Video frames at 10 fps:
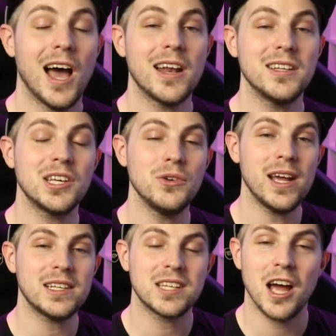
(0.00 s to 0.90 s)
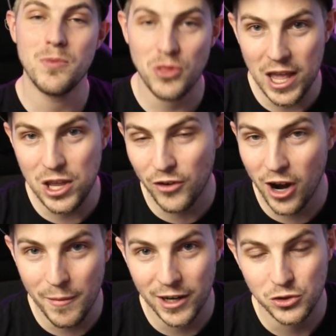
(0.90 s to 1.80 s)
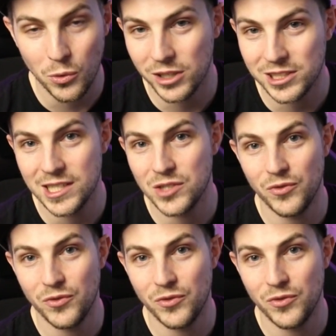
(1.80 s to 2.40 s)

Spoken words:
And until next time, thank you very much for watching this